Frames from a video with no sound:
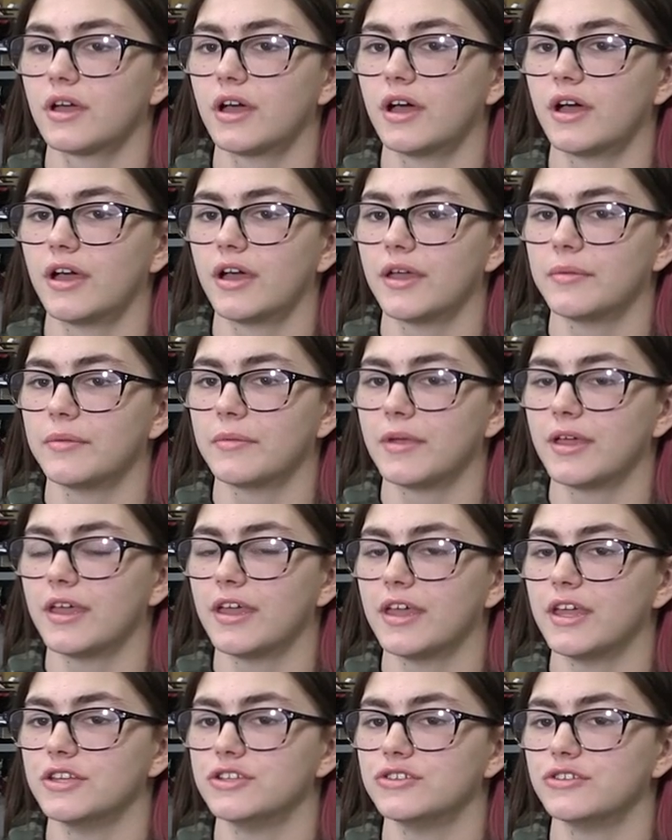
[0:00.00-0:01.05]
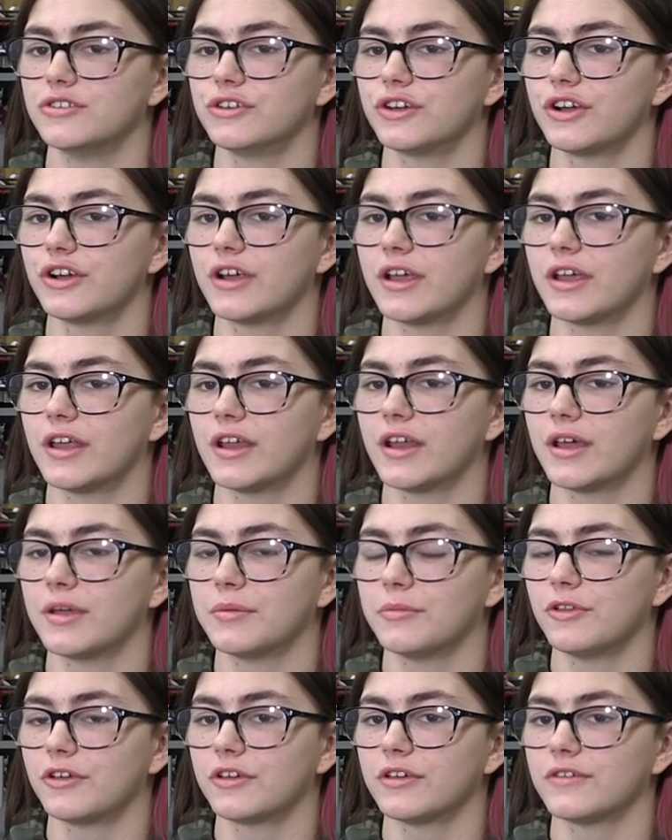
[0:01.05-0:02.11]
I'm a junior and
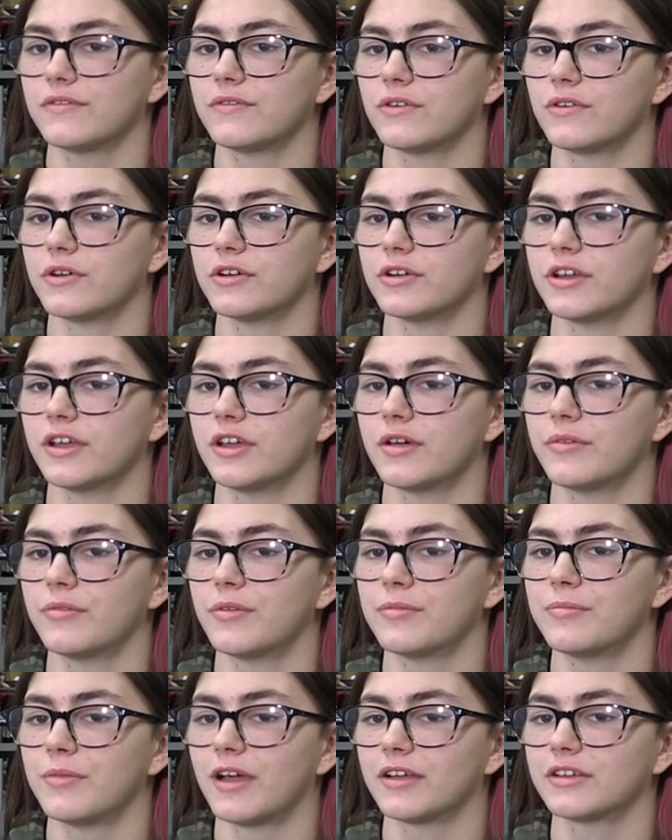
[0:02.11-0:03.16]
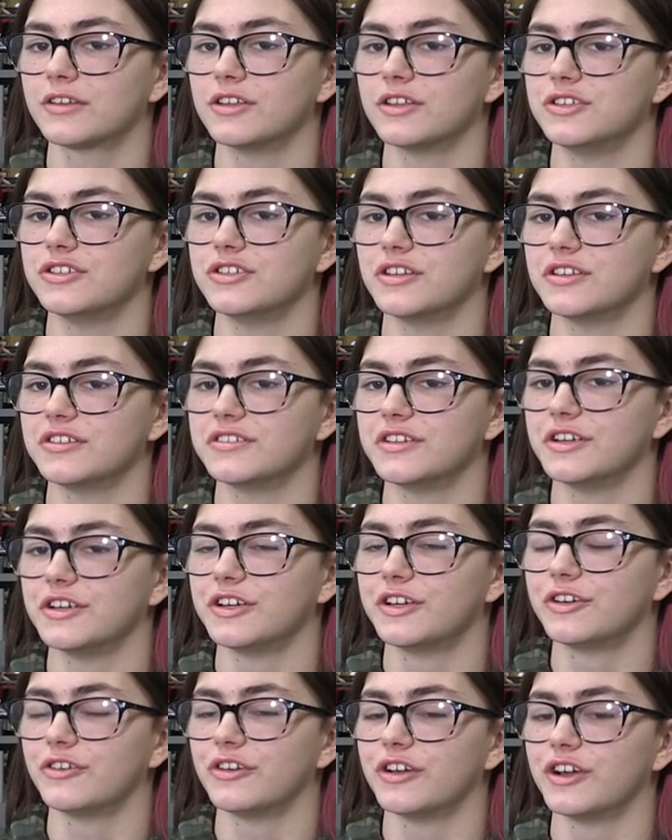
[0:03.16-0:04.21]
I'm looking forward to coming back to Genesee
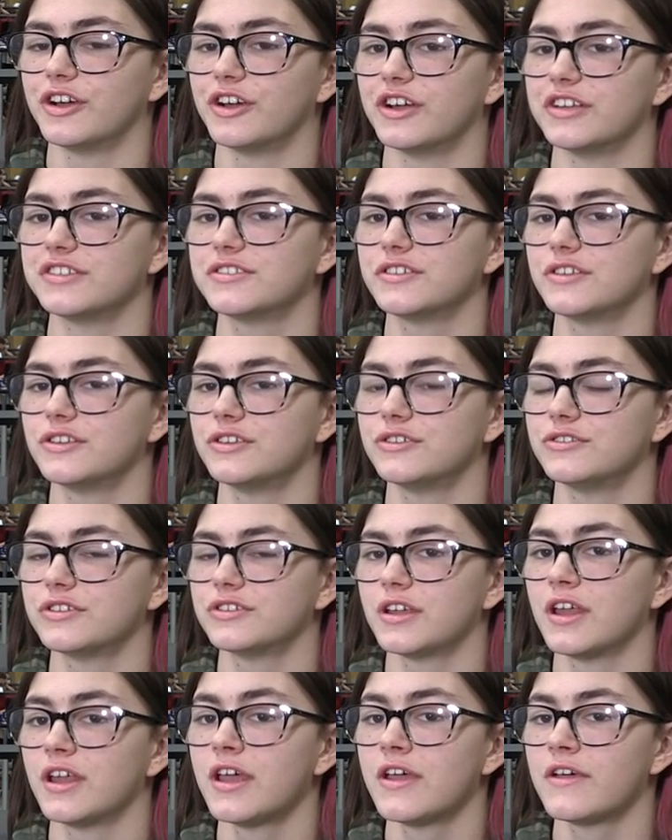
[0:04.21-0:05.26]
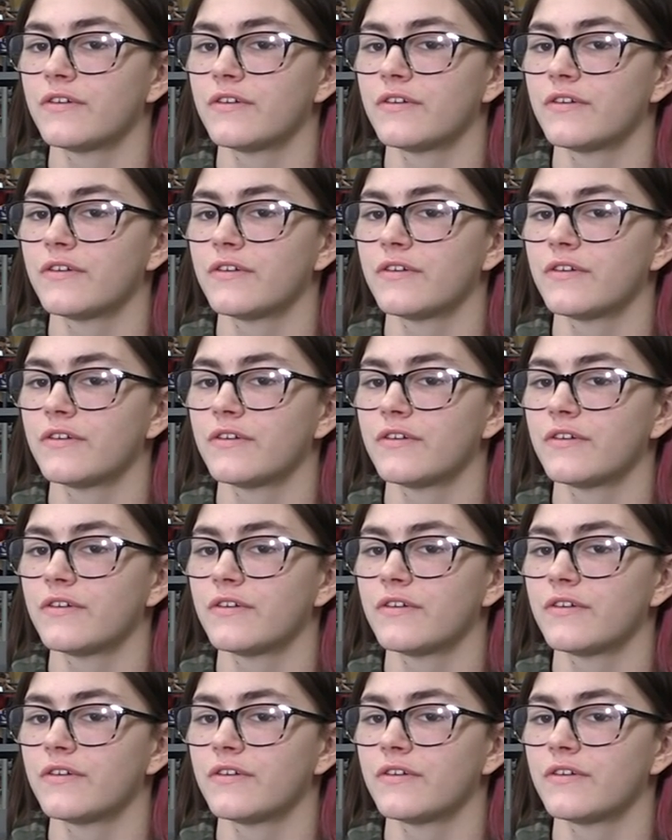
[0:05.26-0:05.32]
Career Institution